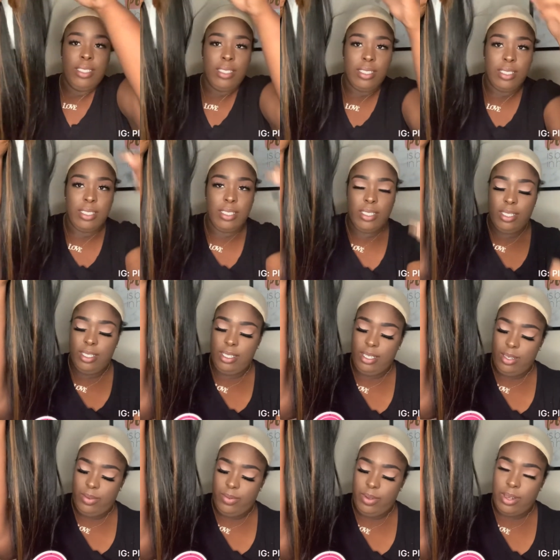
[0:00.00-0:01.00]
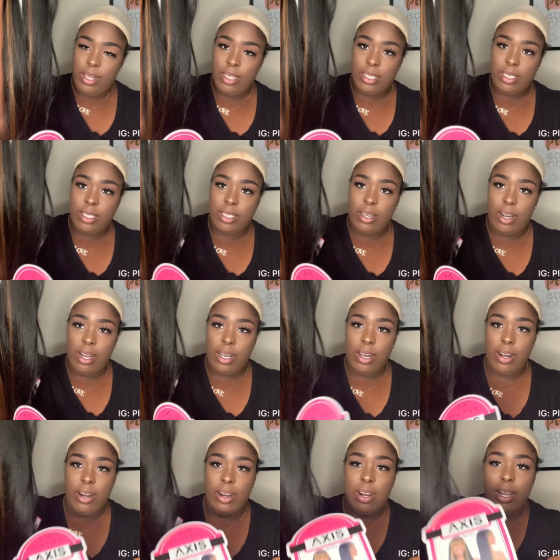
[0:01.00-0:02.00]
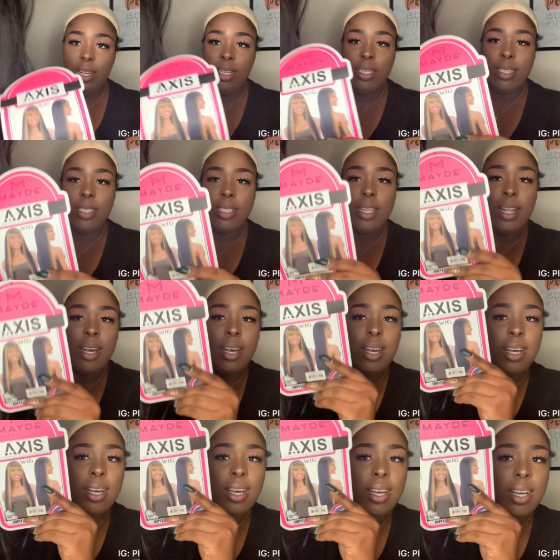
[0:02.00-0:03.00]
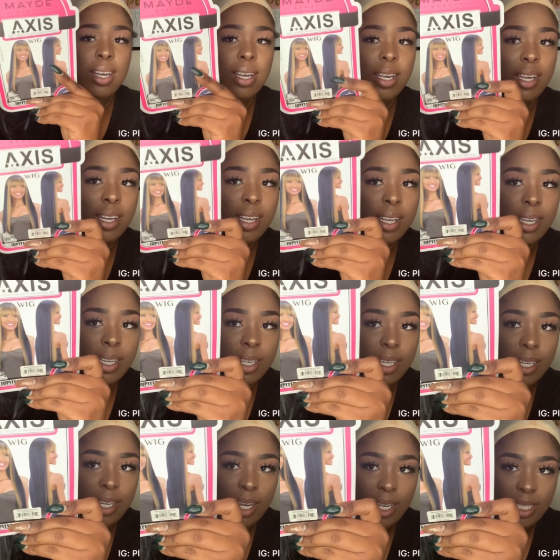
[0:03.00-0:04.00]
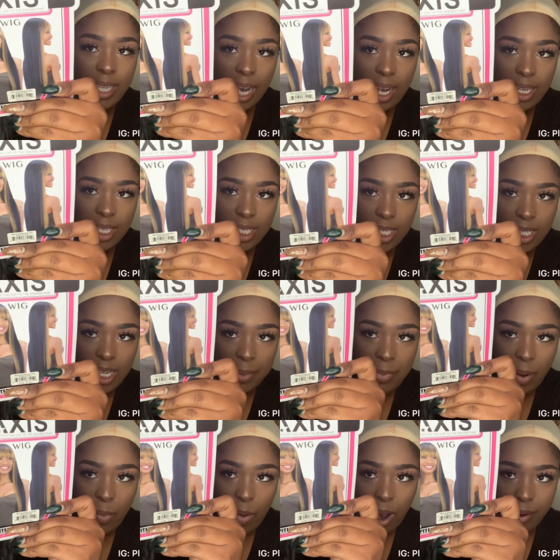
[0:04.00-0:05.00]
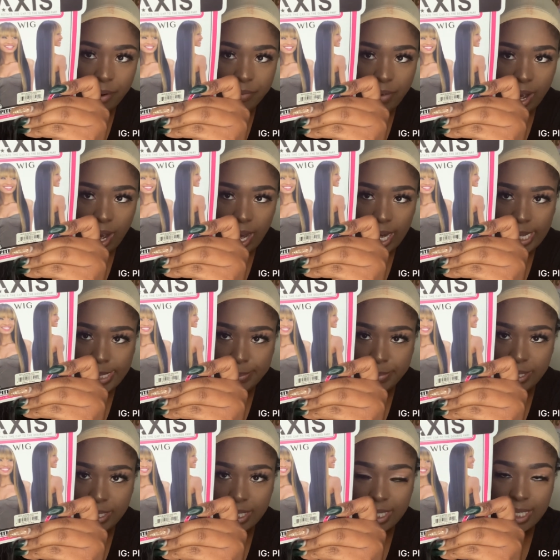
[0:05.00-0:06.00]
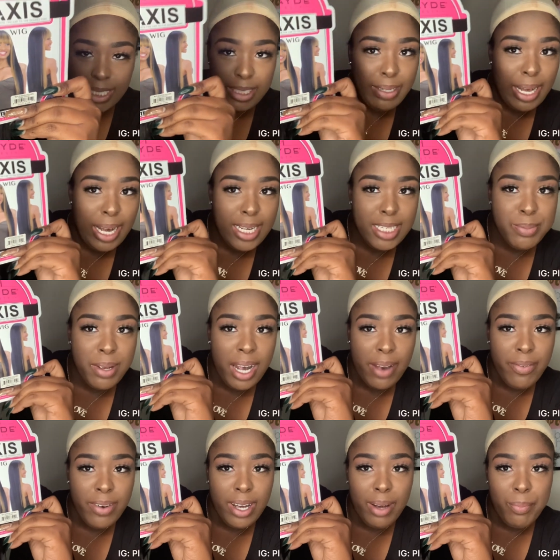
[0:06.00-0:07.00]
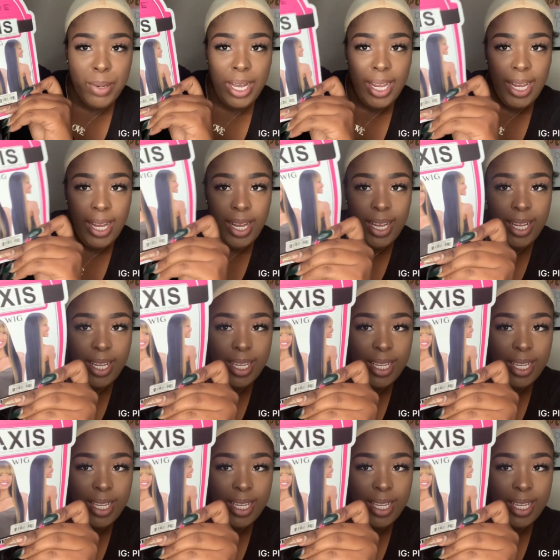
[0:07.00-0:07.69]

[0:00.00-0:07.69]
This is what the stock card looks like. It's like a Summer Walker vibes. You know how she be having her bang.